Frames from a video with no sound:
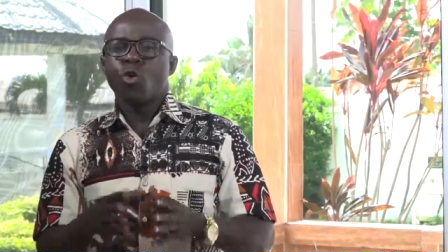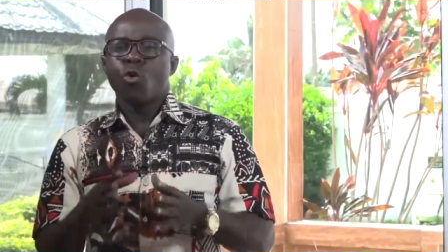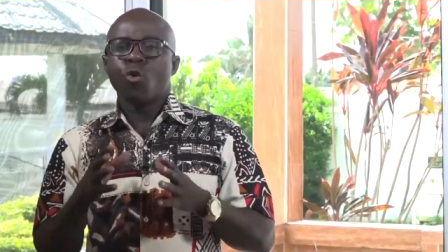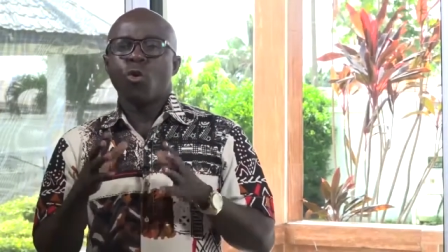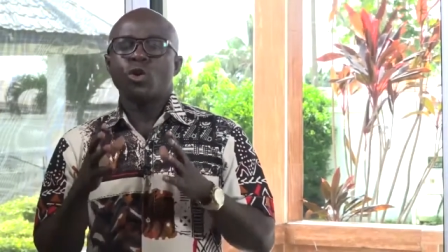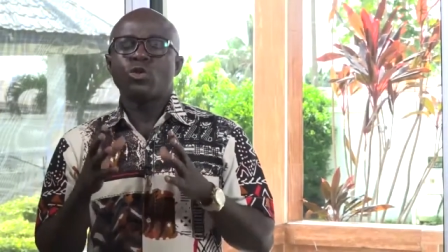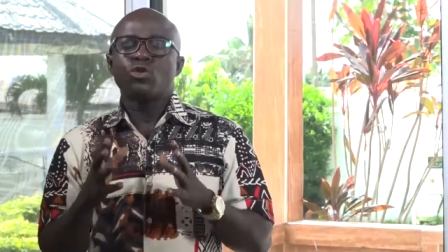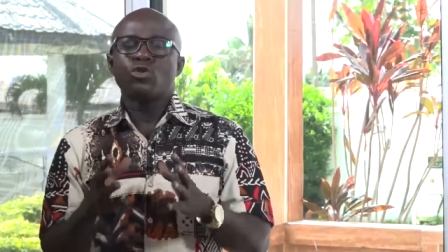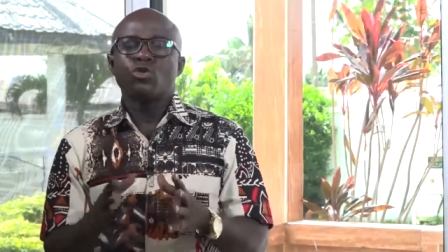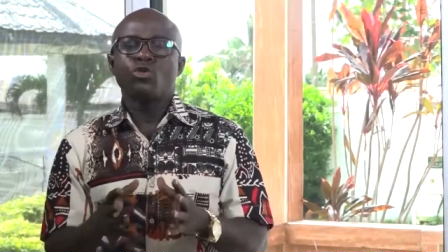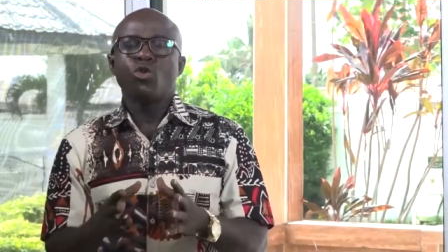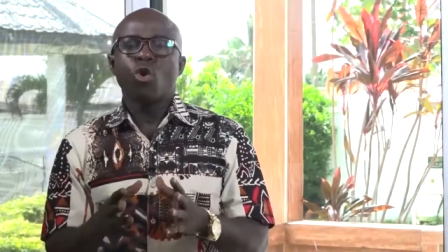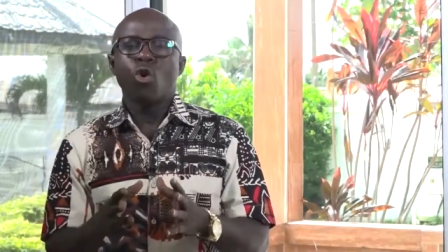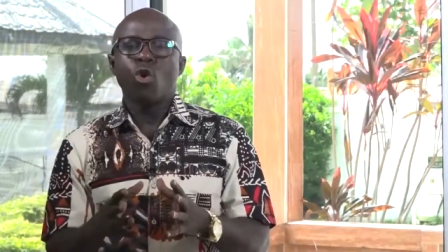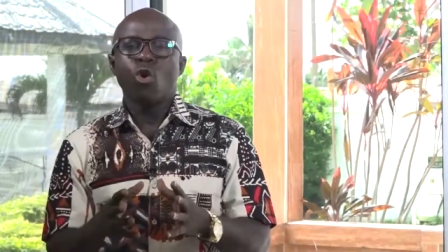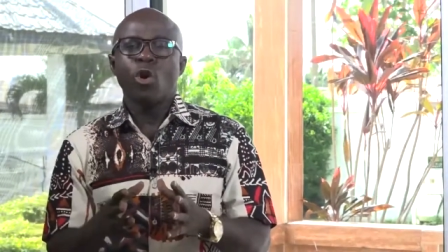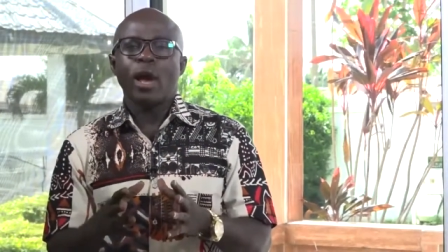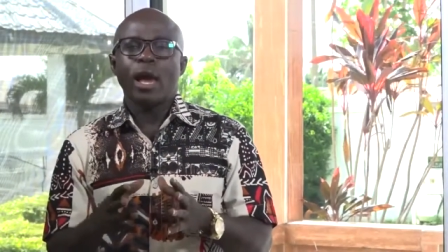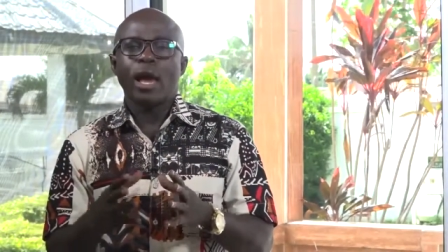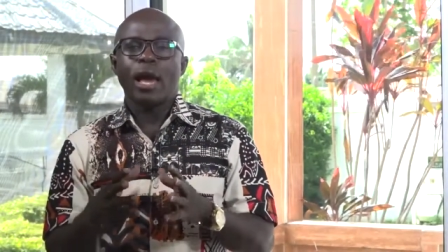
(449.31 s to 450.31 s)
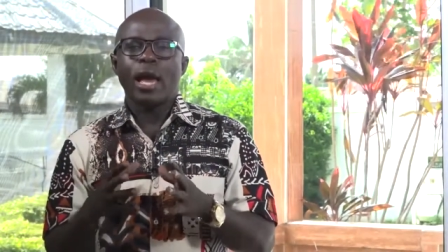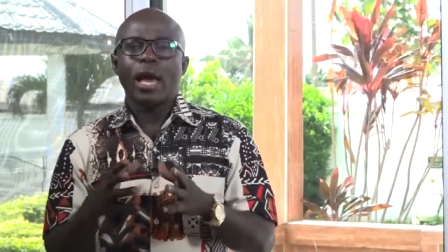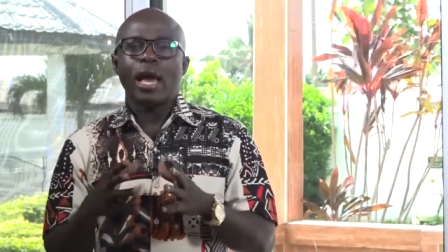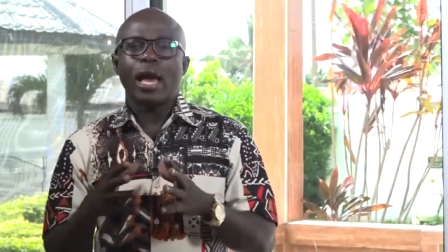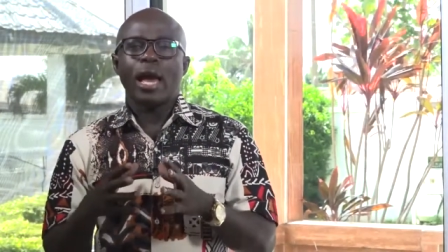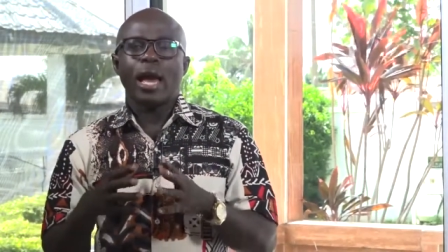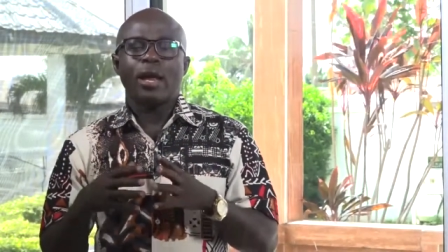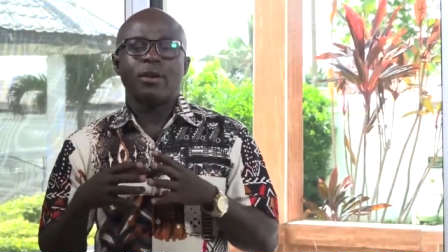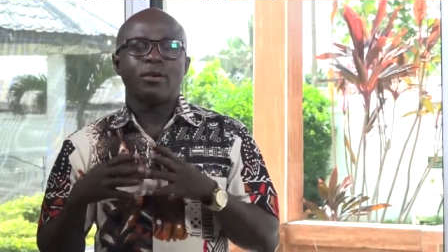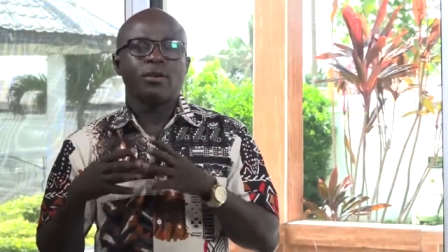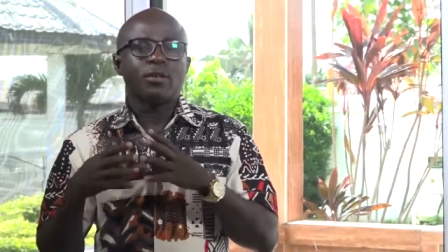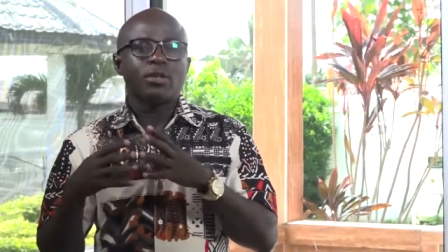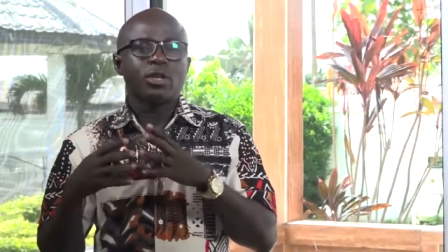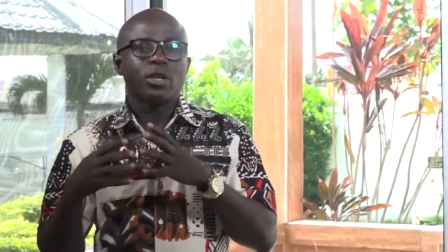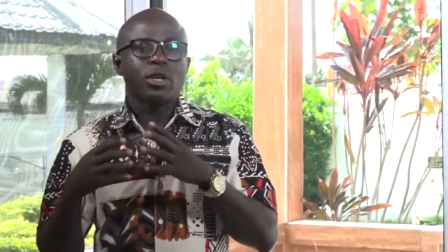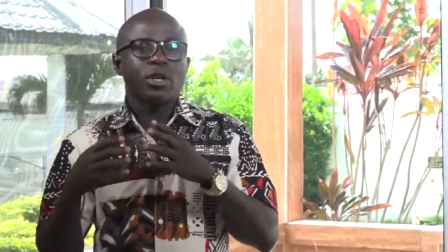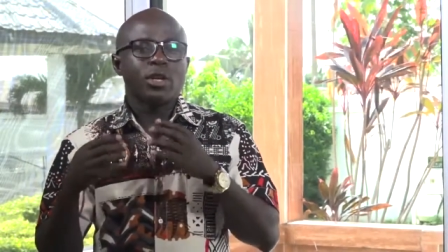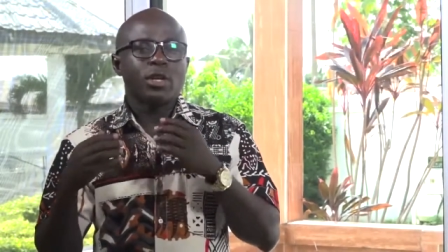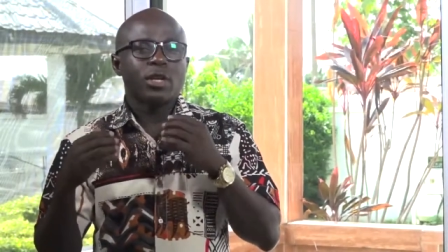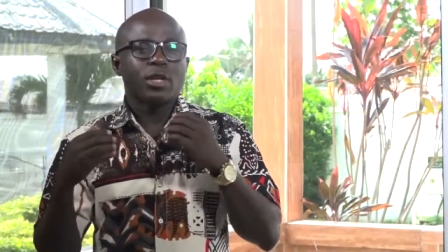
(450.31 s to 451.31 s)
we want to go and
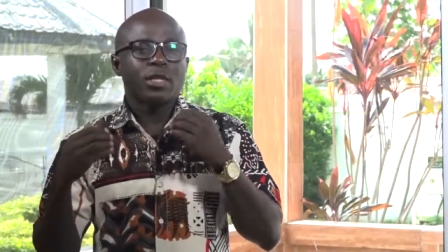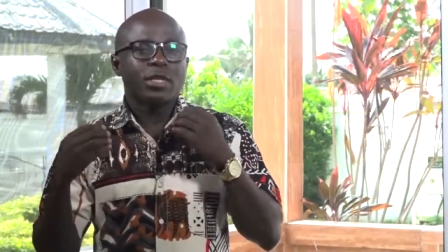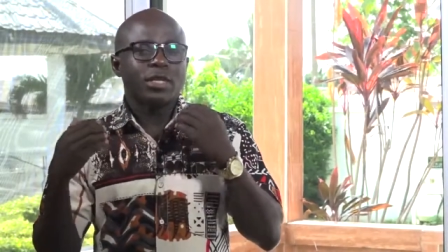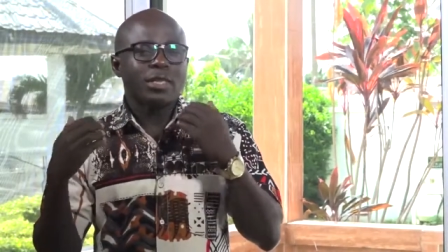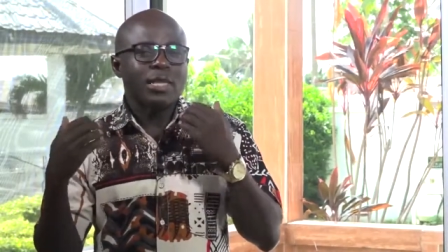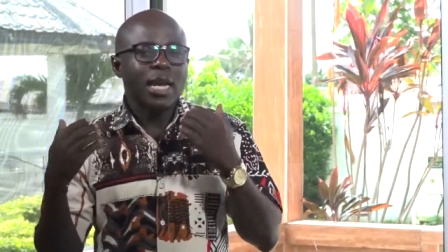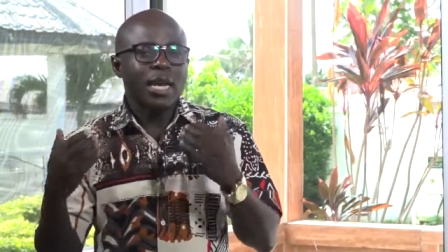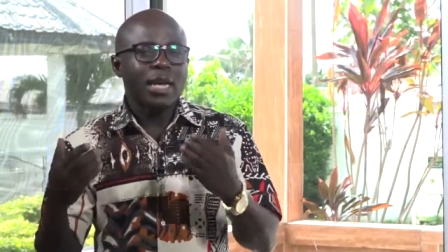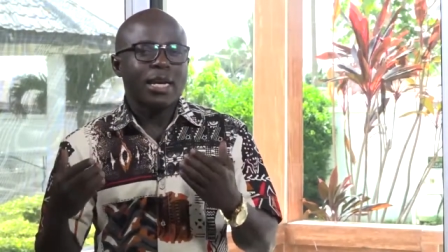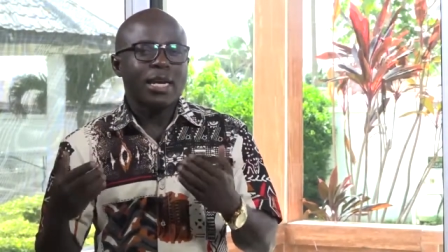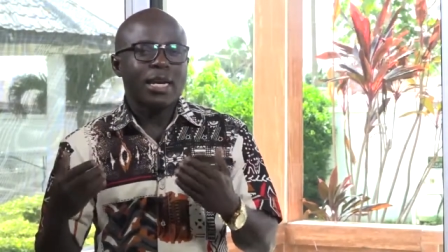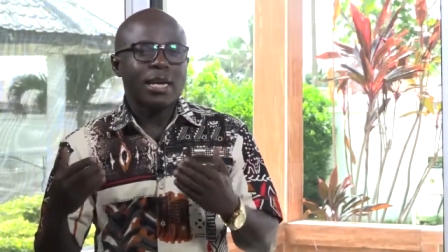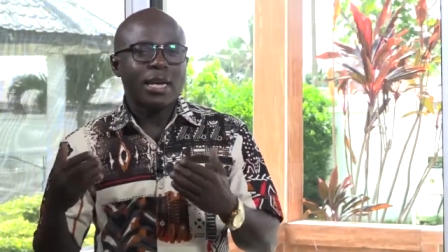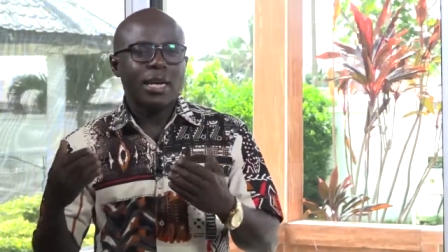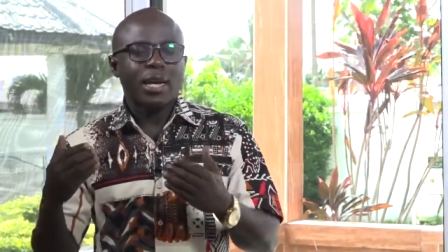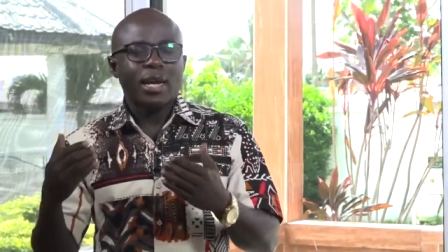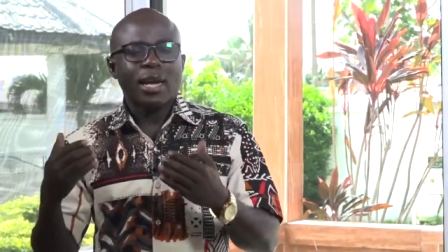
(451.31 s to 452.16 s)
take